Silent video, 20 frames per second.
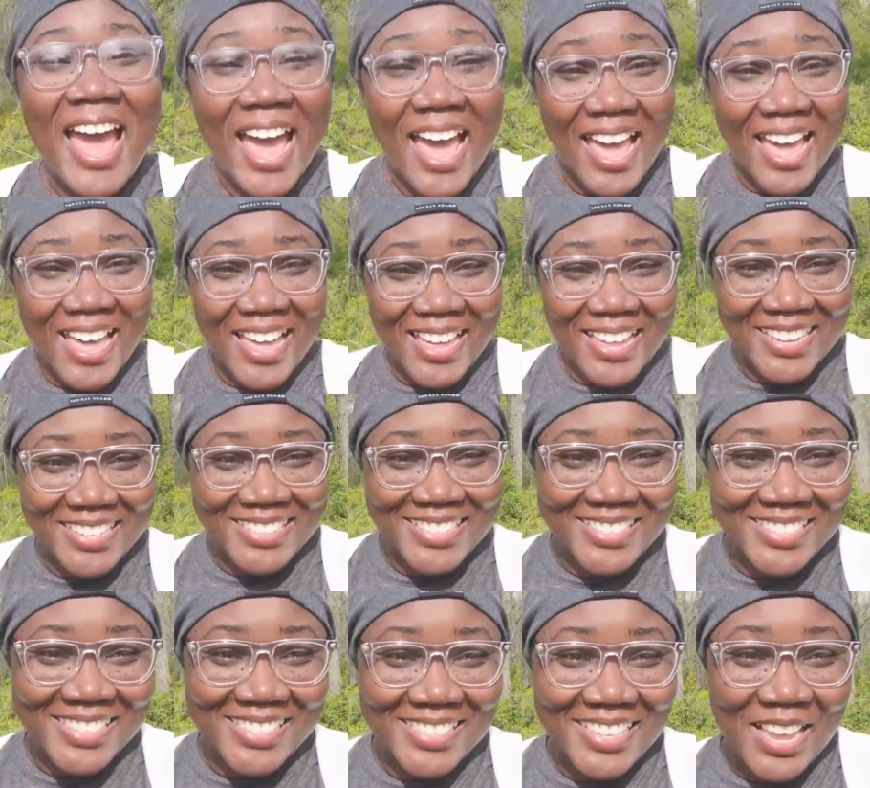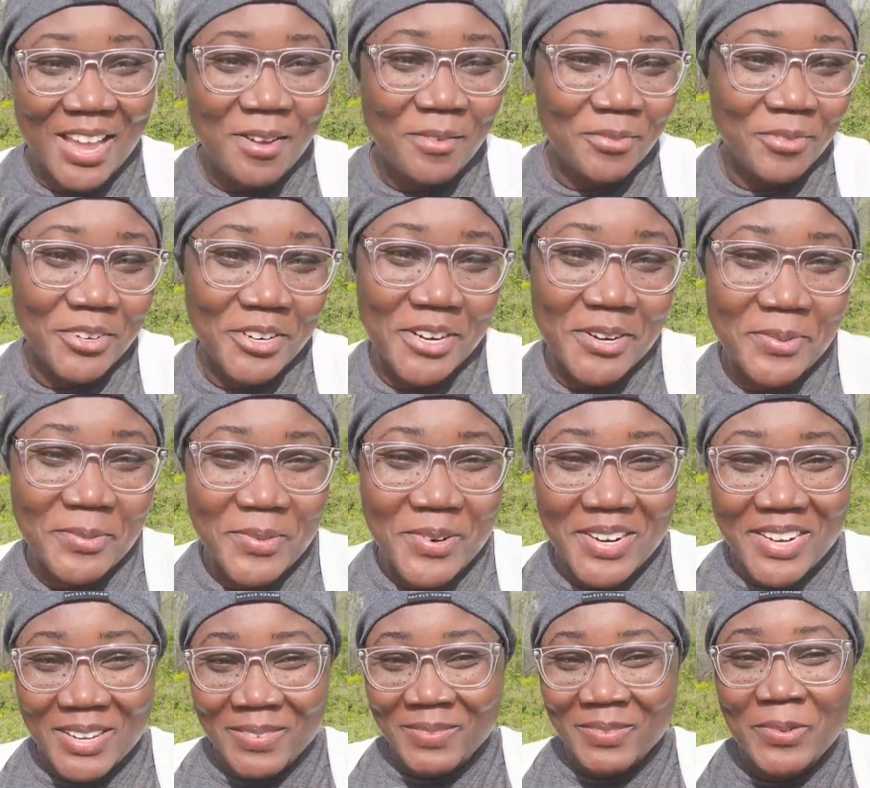Hi, this is Comfort.
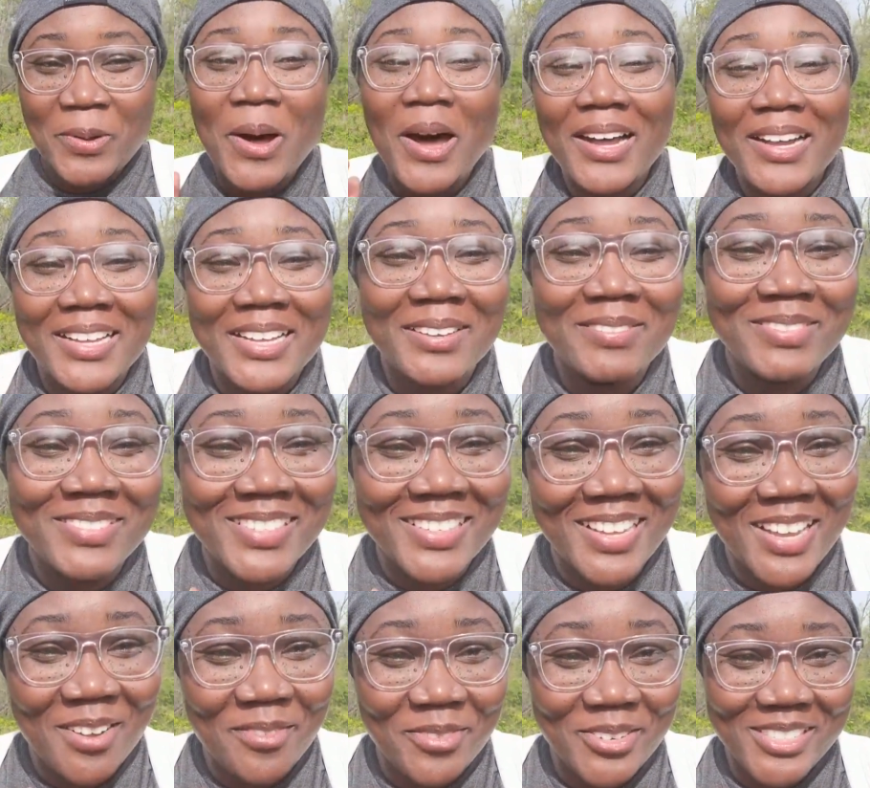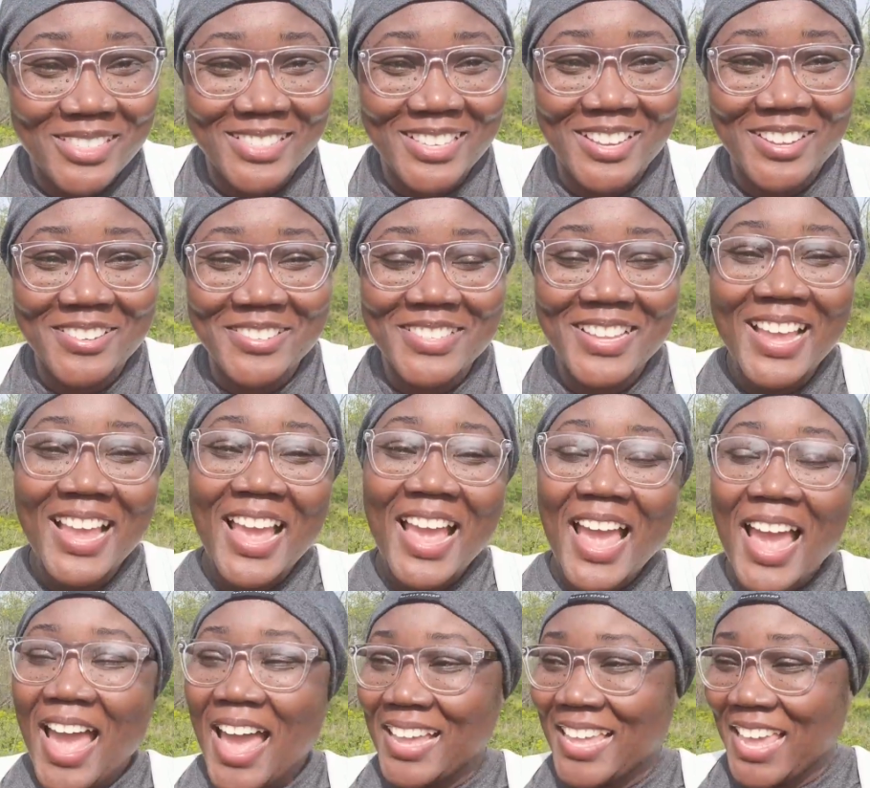Welcome to Comfort Zone.
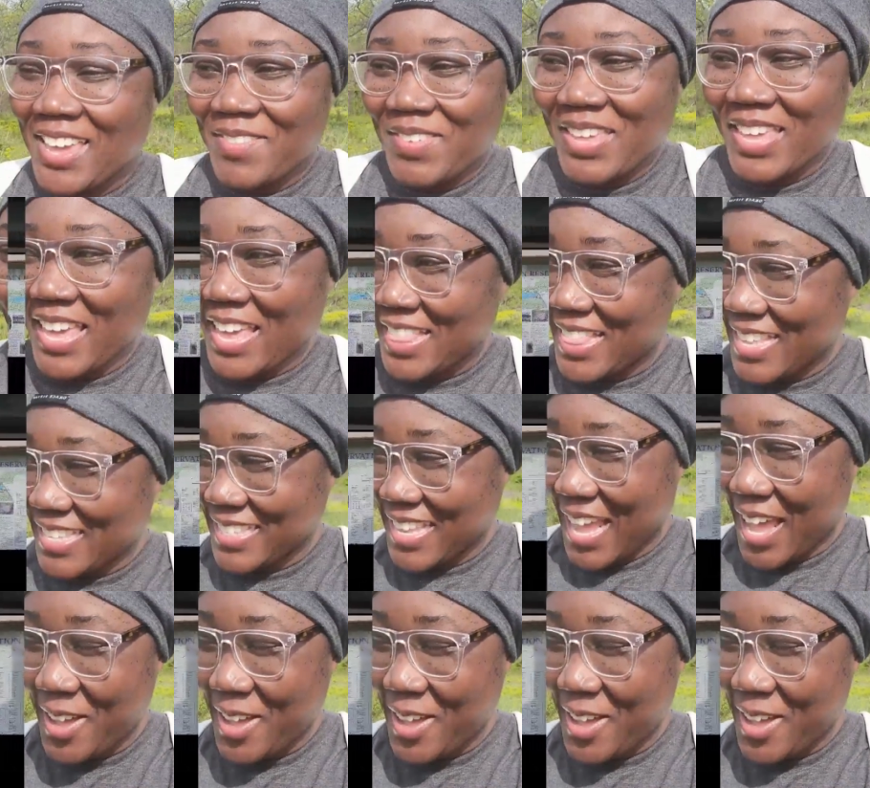I can't even get this